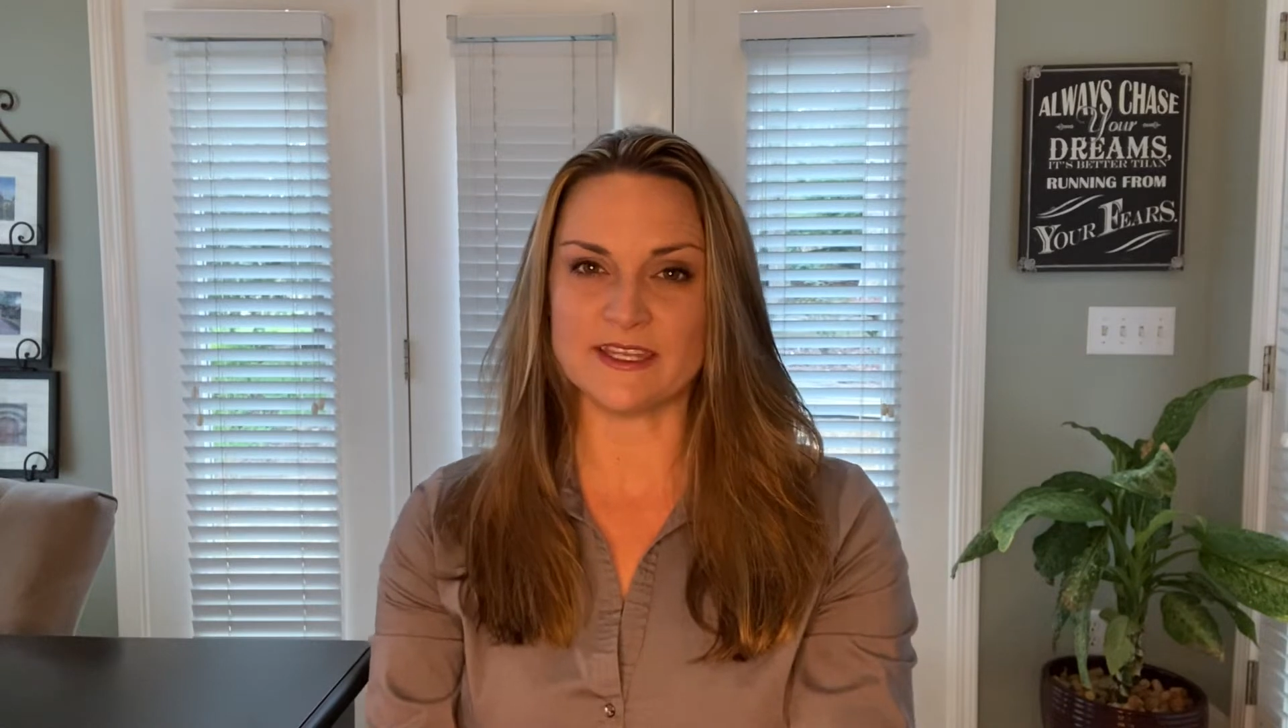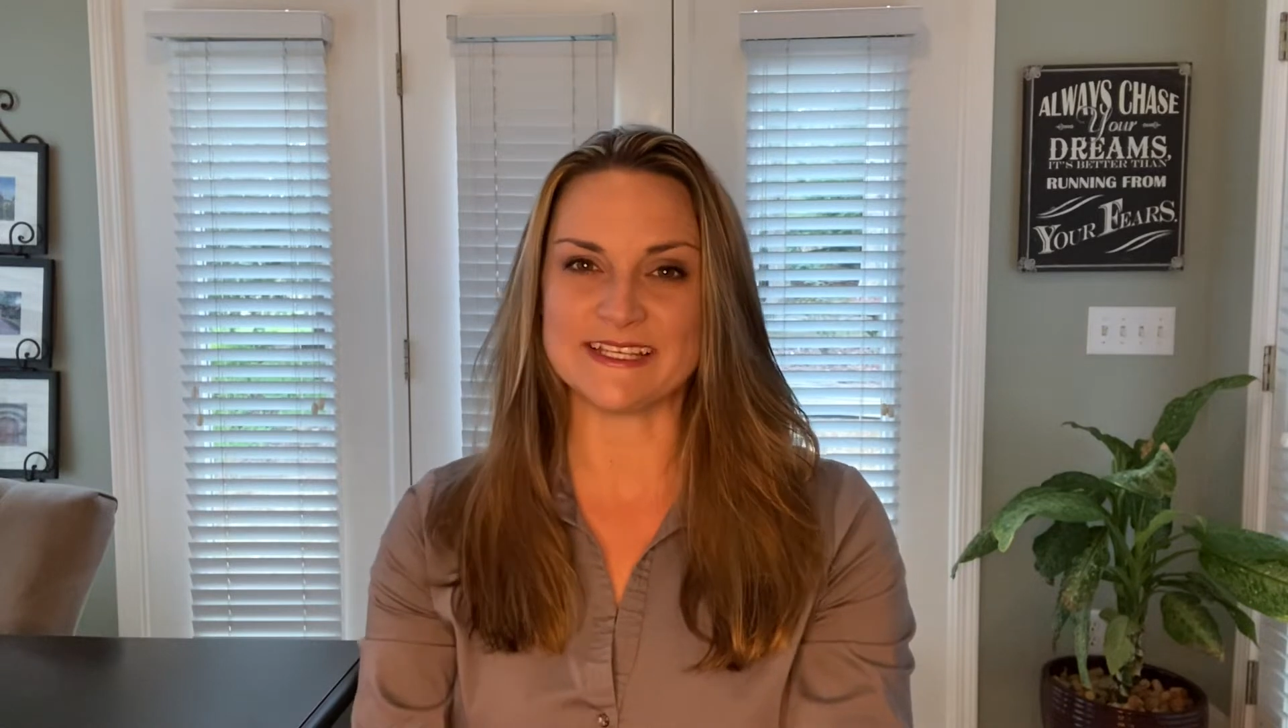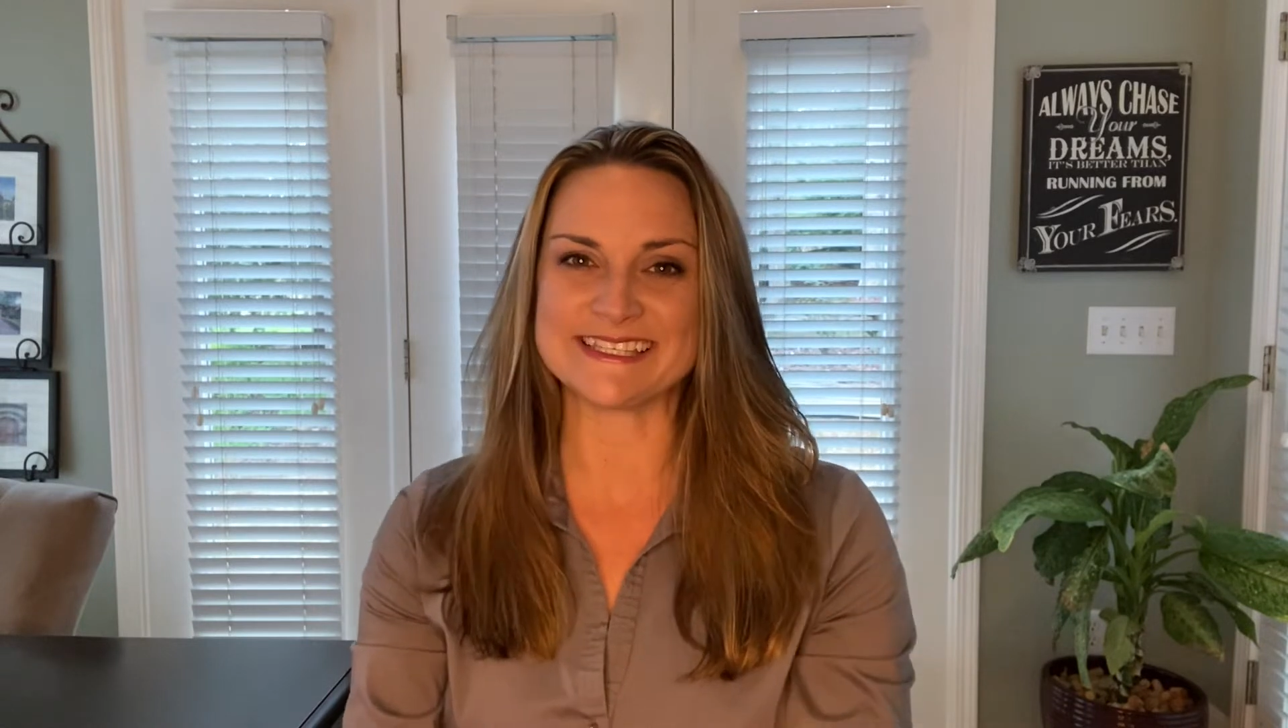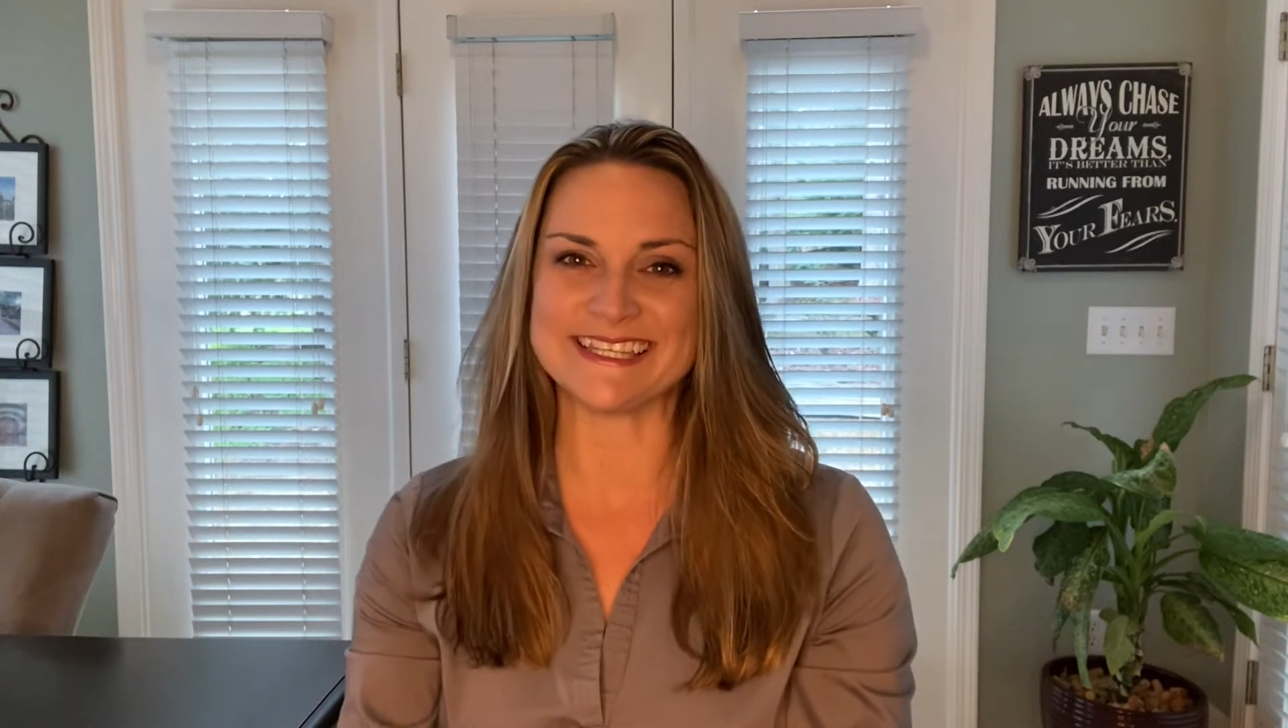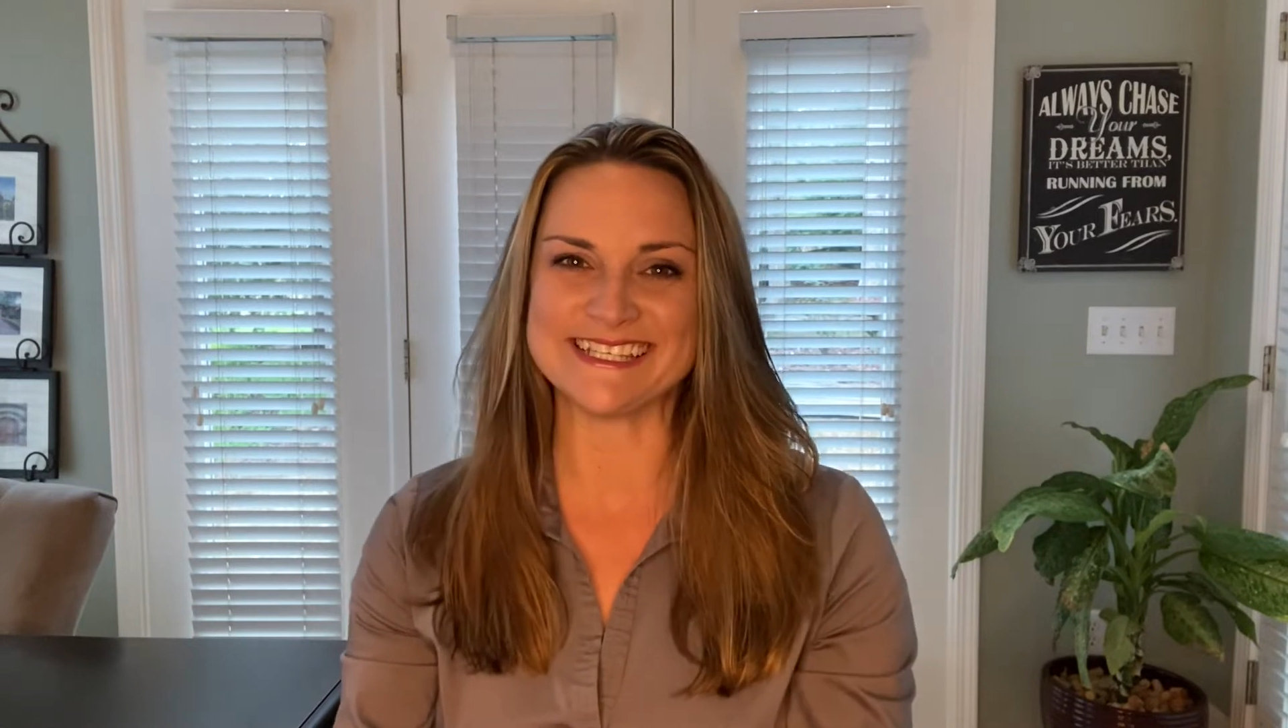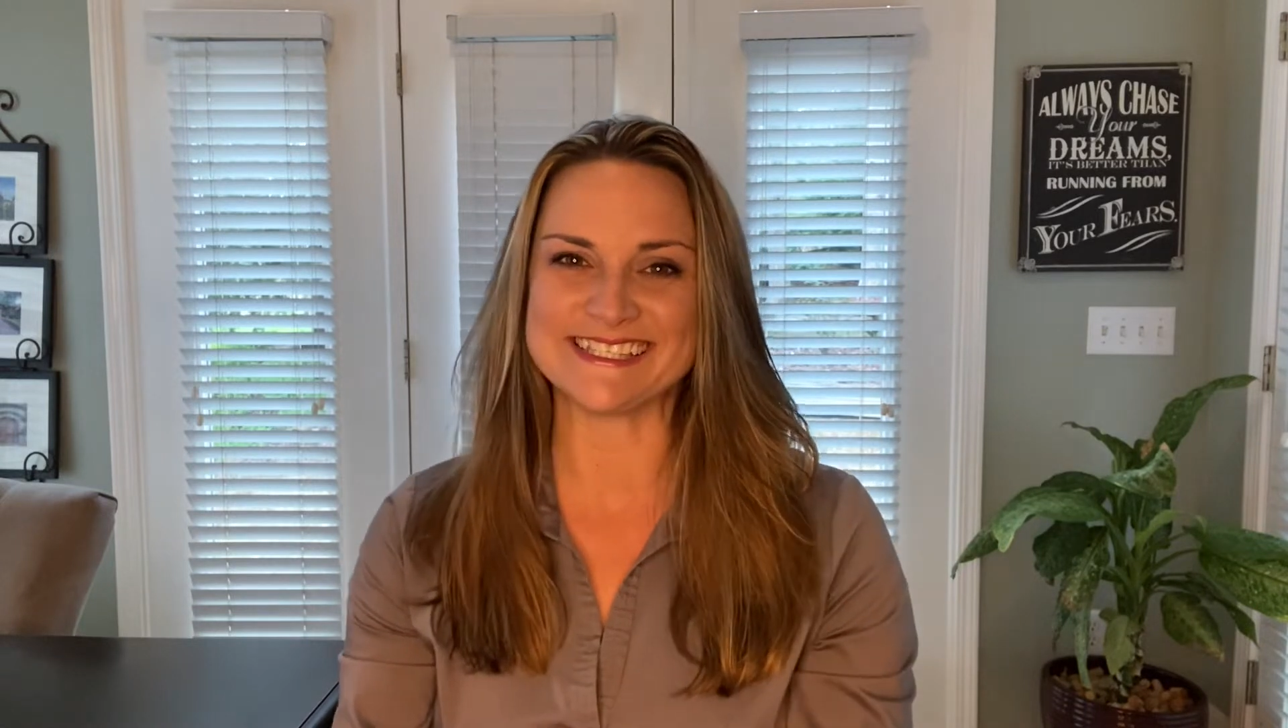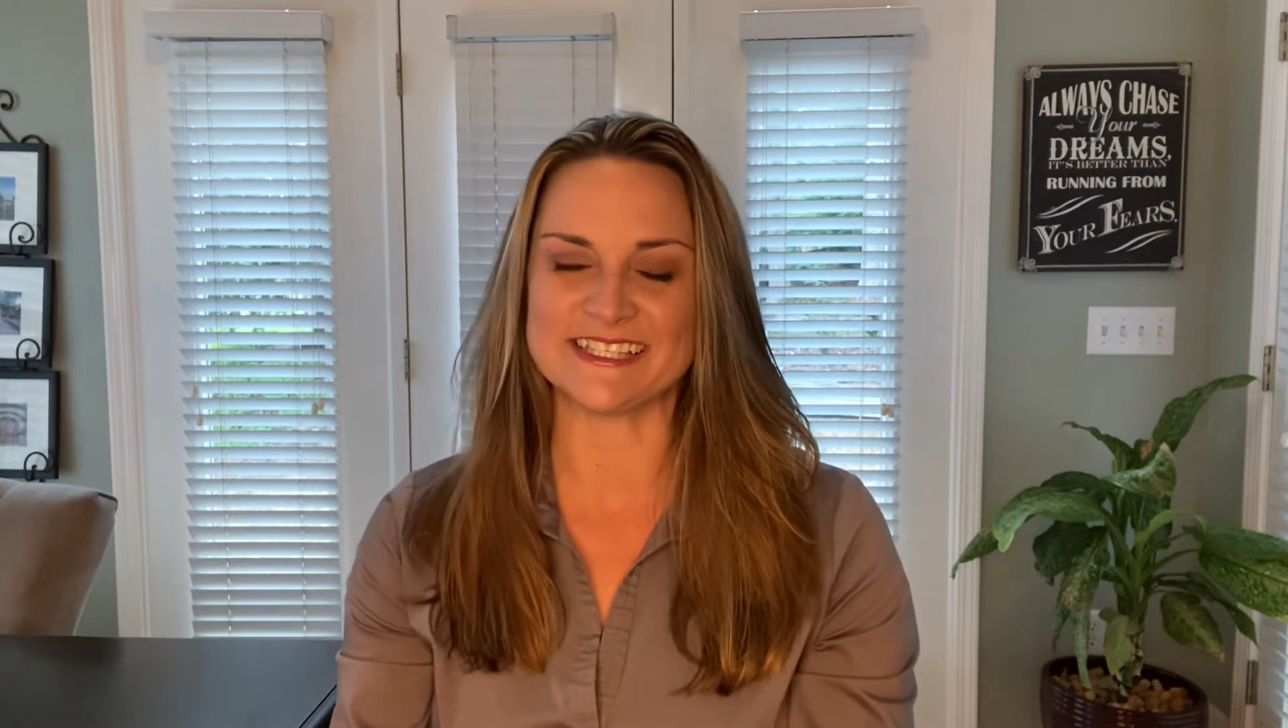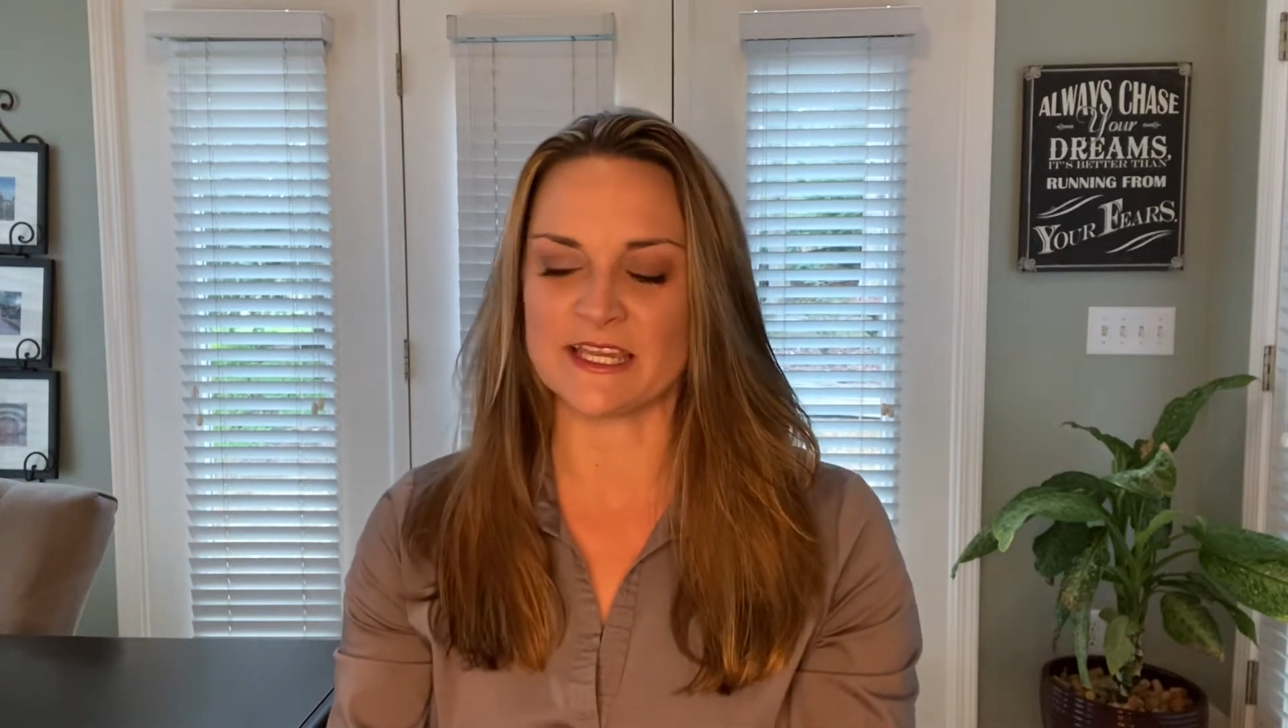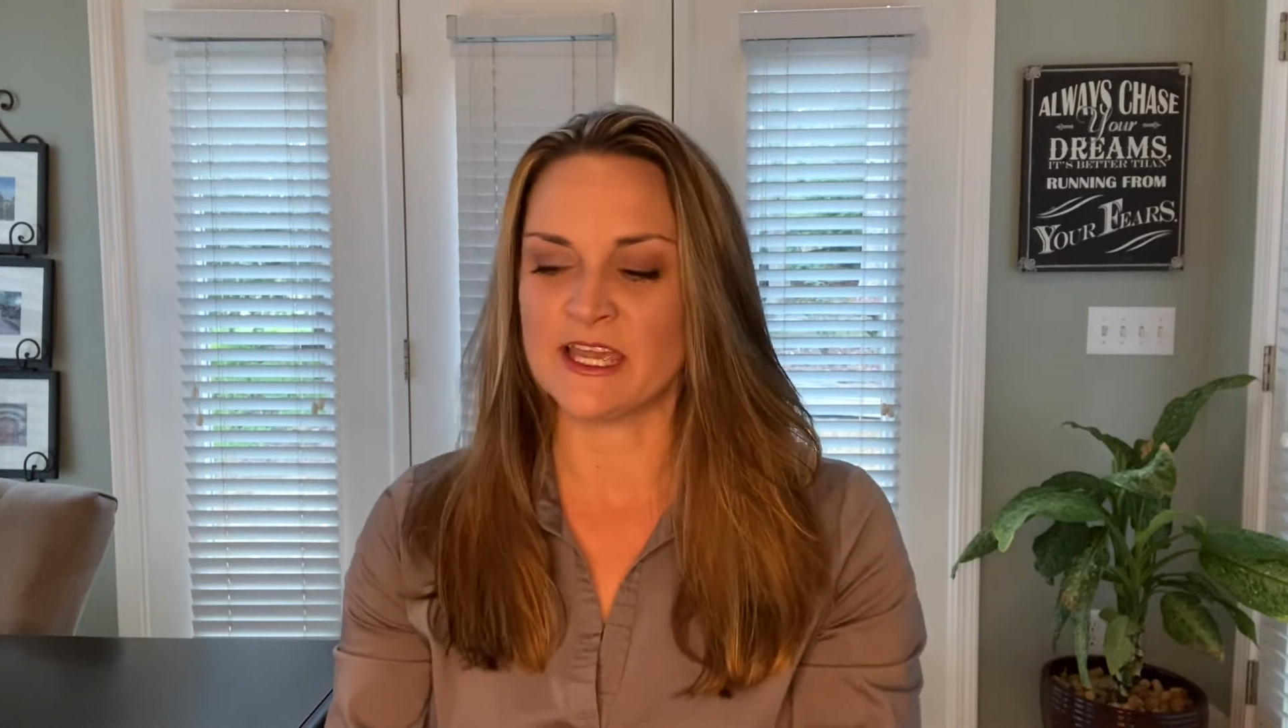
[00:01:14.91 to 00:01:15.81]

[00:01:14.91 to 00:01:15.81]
is listen.